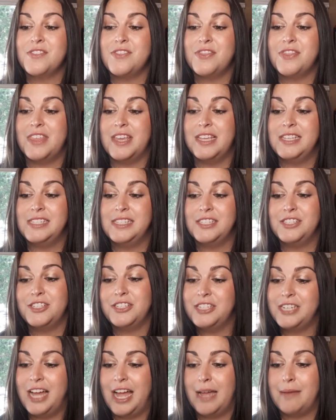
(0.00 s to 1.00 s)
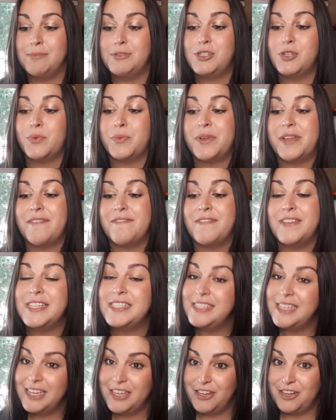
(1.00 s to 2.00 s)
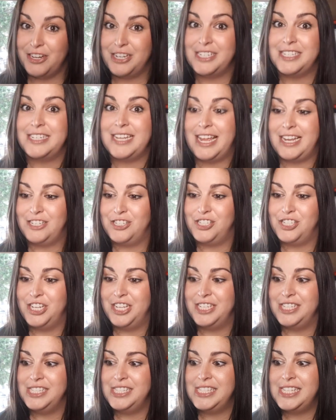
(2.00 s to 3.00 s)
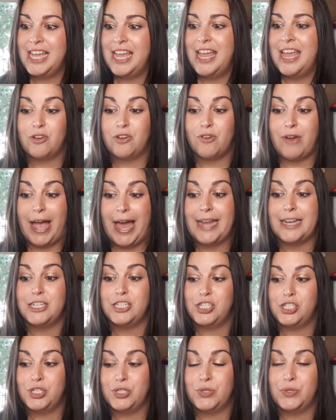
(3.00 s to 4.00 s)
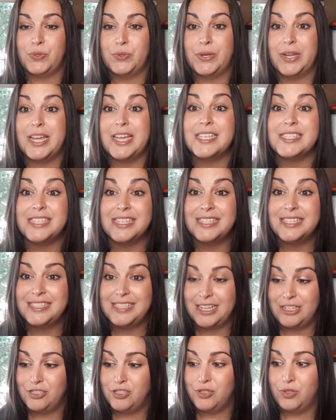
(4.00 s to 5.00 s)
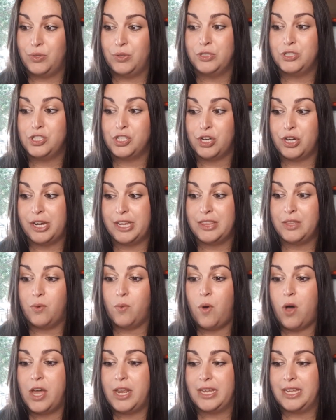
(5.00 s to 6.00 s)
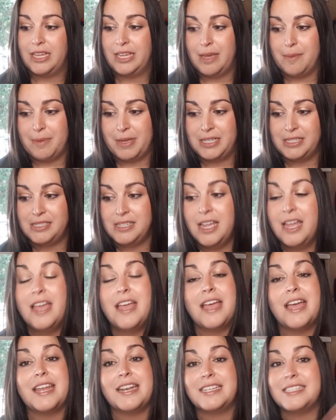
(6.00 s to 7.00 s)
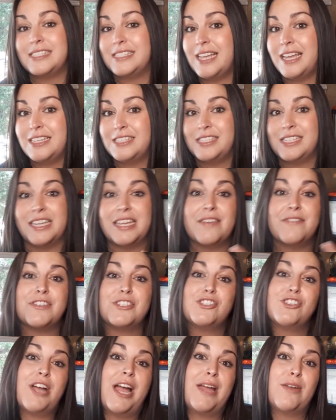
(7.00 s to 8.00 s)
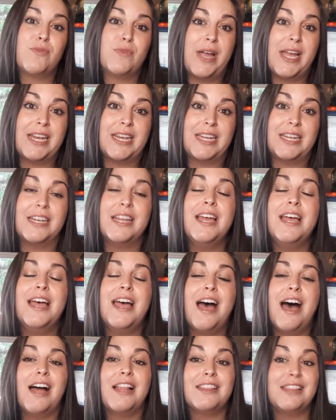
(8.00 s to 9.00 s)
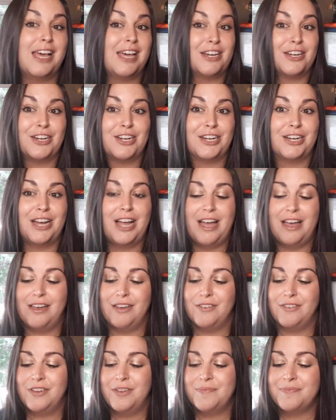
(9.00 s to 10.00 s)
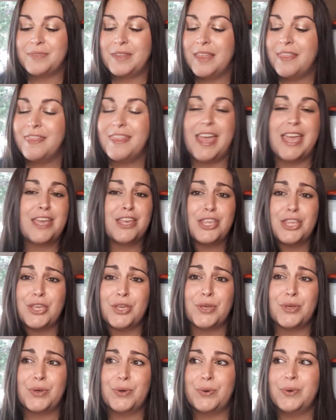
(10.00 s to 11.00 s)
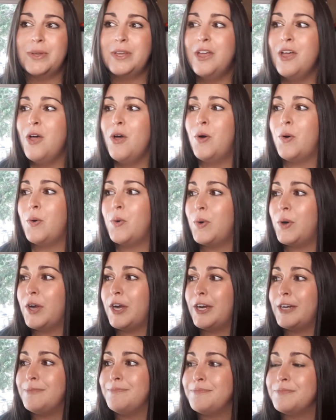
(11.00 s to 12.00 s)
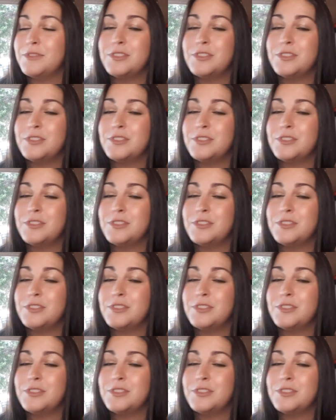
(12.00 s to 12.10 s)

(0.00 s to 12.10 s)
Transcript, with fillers: this is your time to revisit your intentions. Gratitude is essential during the waning gibbous, and it says to even try writing a letter of thank you or